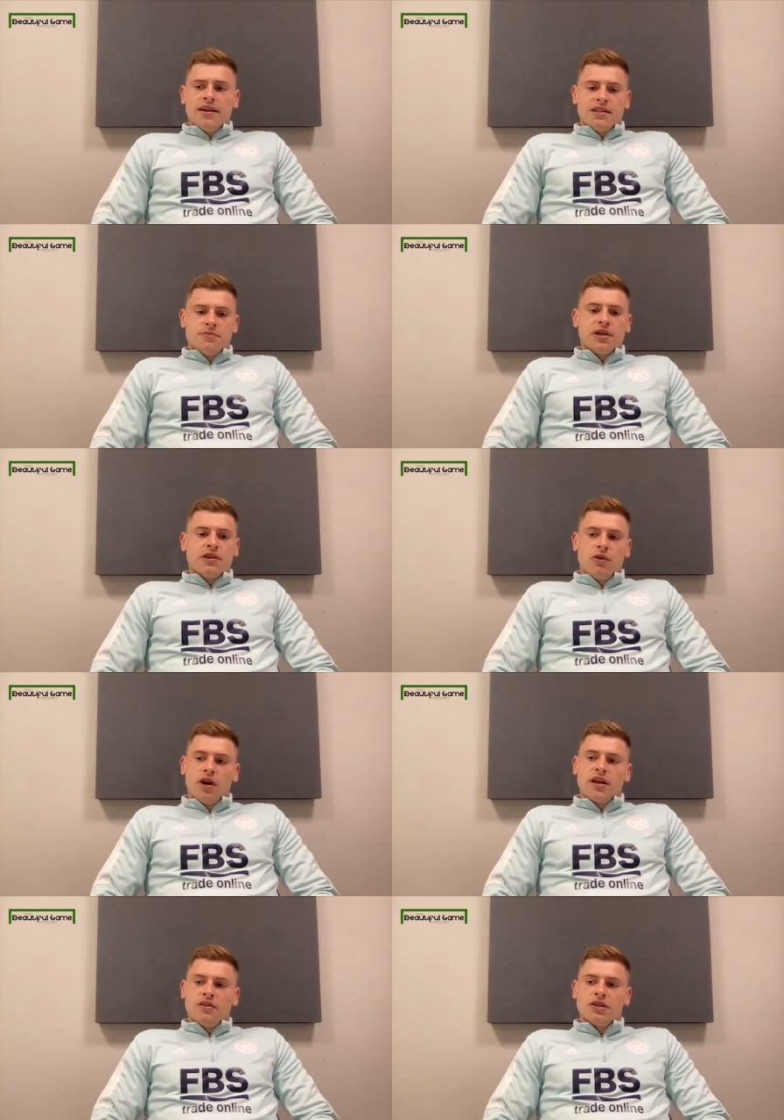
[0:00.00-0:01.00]
Yeah, he's been
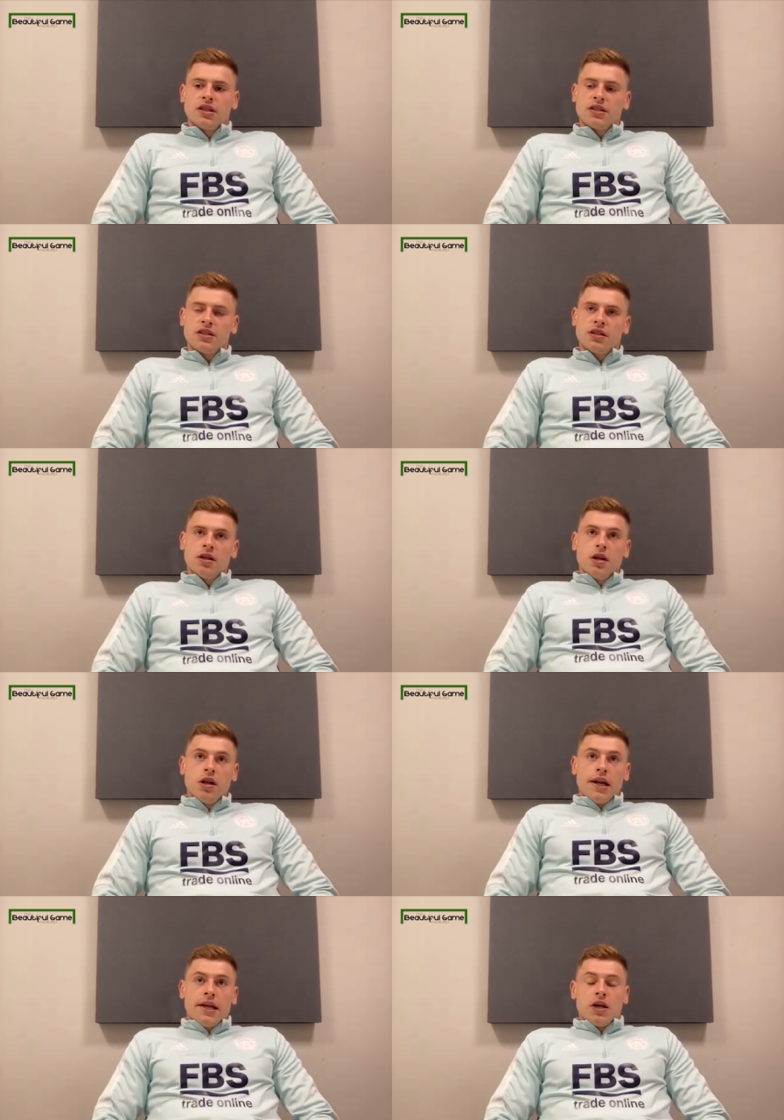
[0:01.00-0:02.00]
great. I think
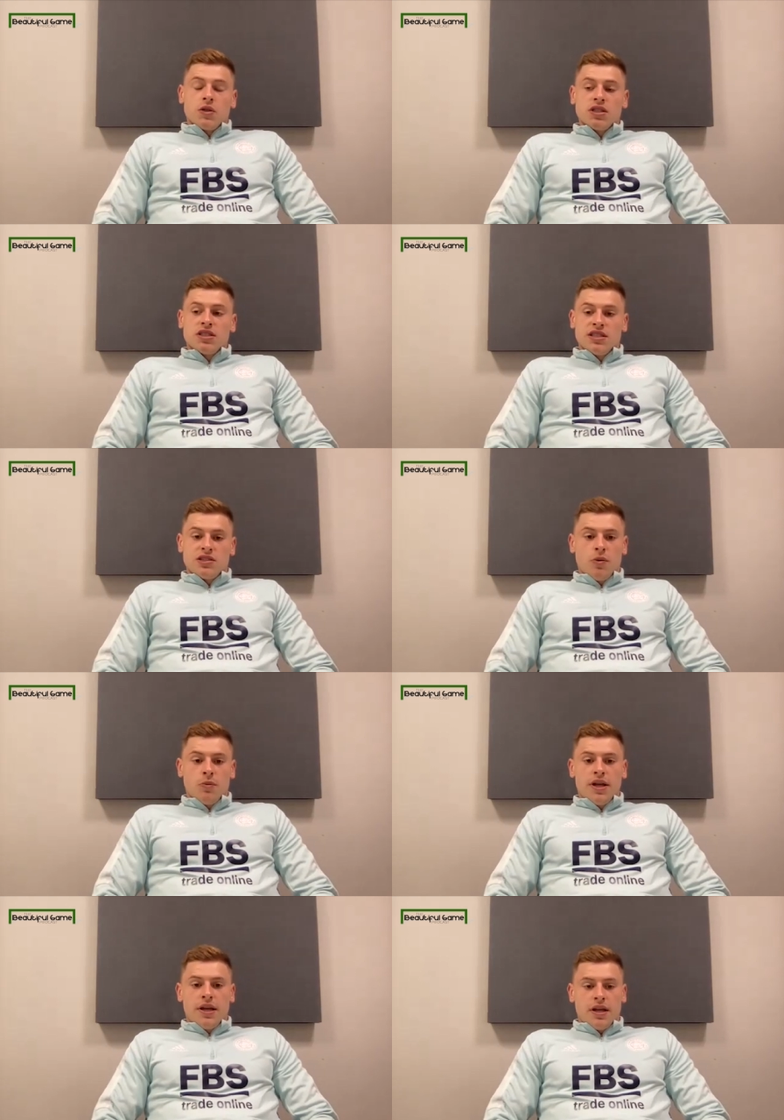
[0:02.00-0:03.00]
you know since he's
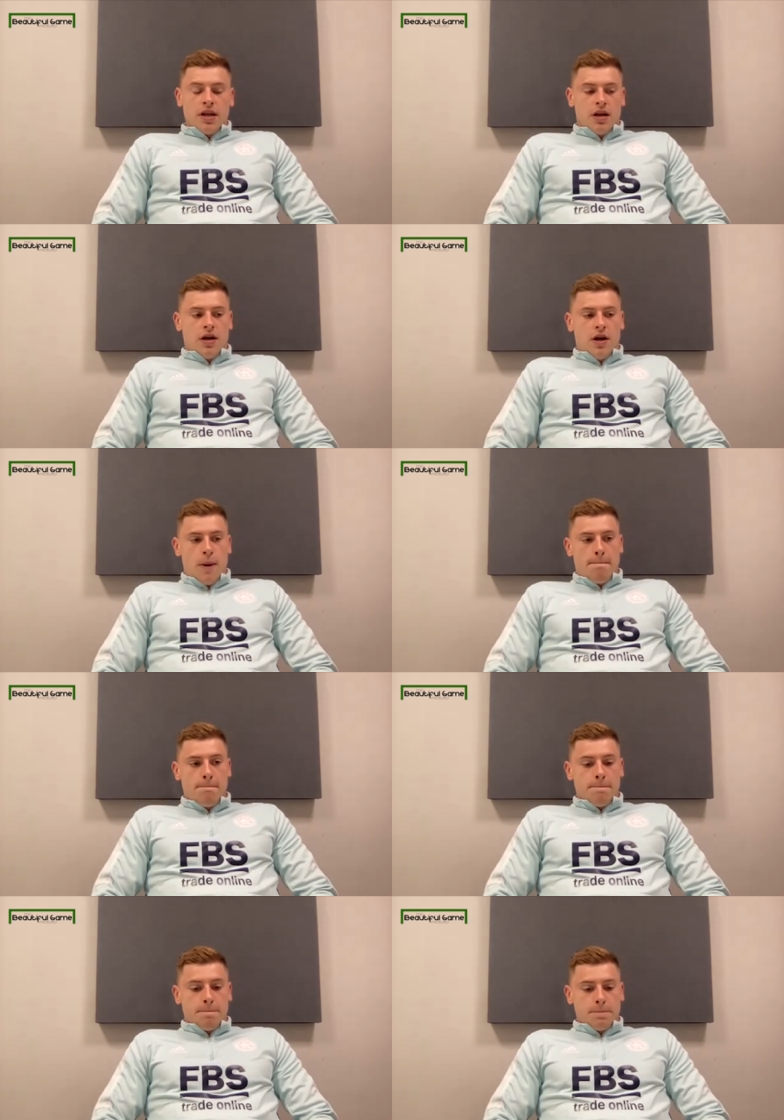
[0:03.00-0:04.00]
come in,
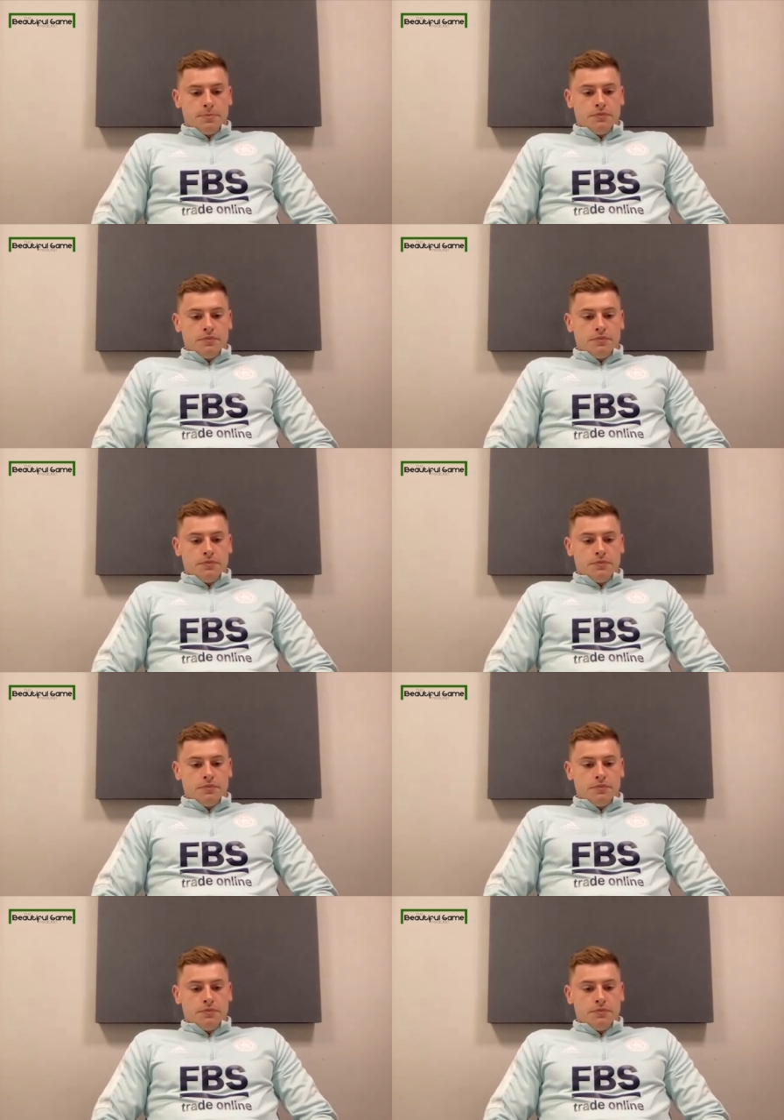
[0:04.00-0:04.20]
um,